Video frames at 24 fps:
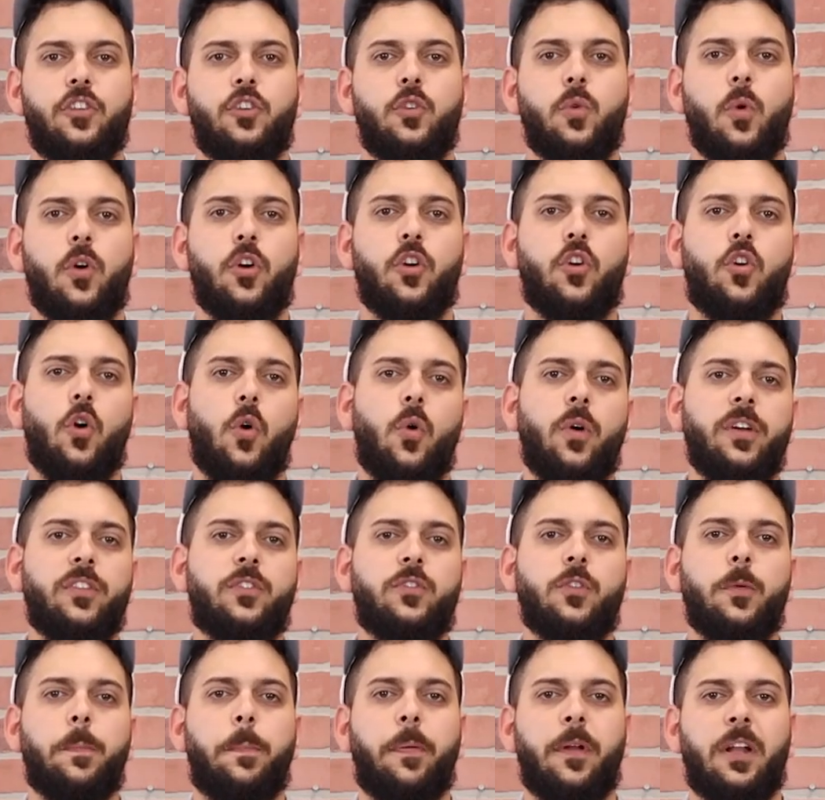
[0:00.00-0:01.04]
you are going
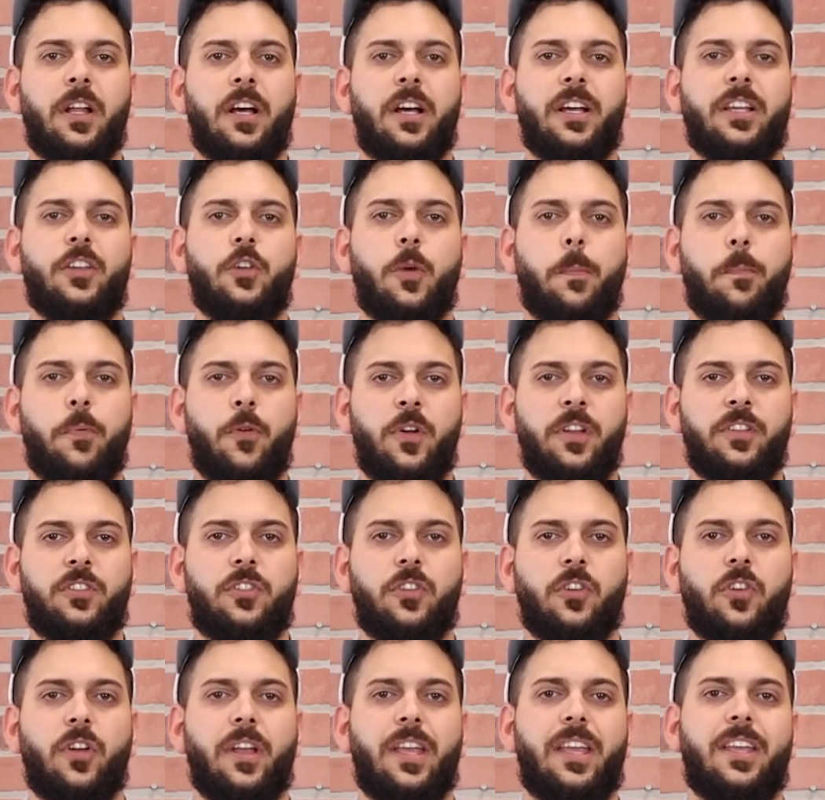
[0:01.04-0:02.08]
to plug your
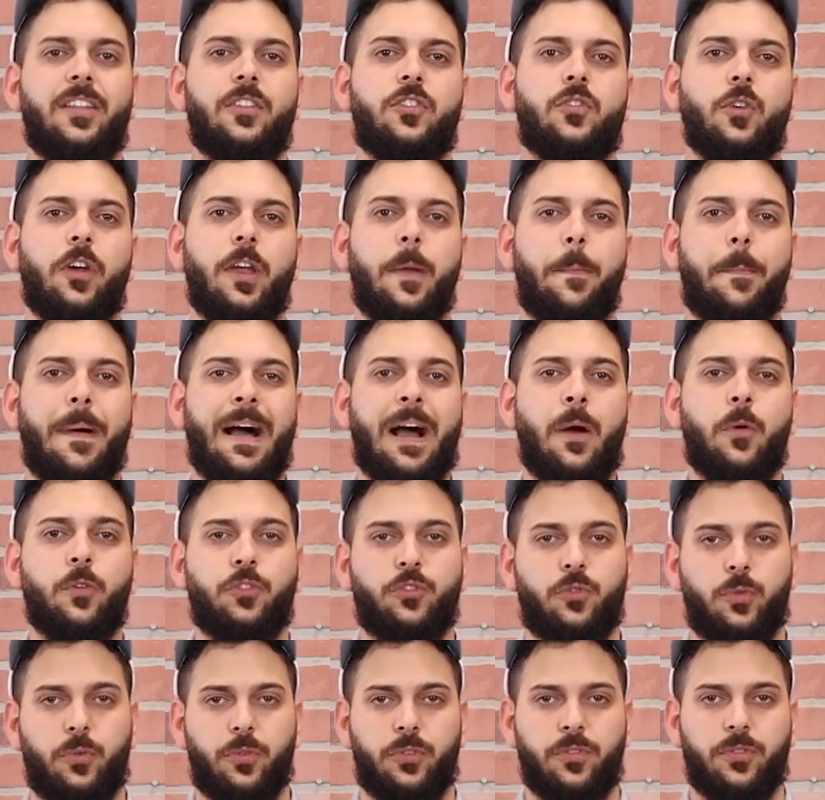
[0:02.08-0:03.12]
printer into a power
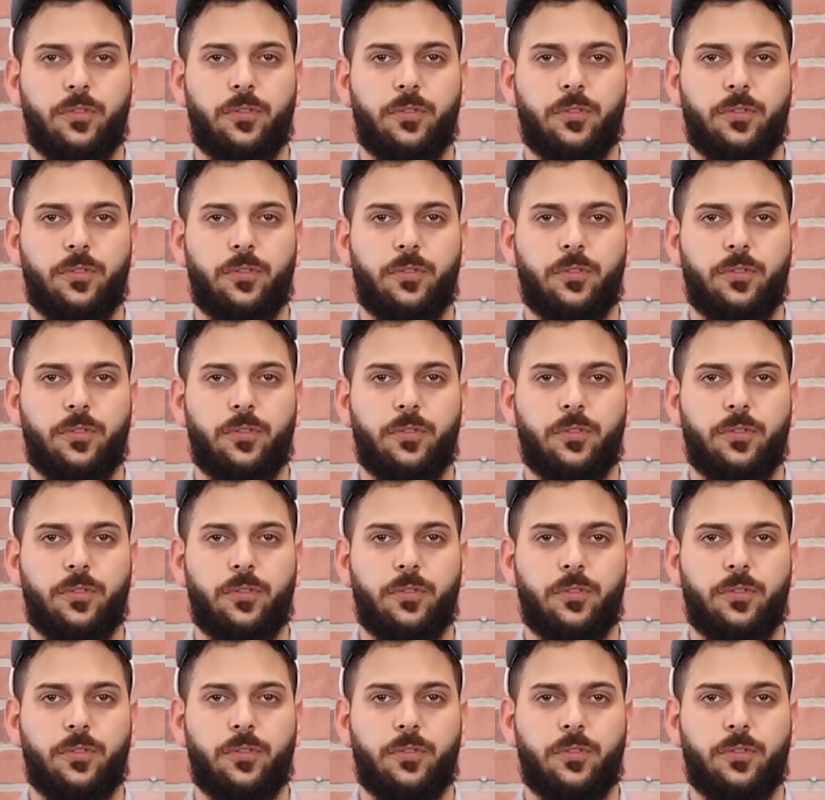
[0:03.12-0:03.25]
source.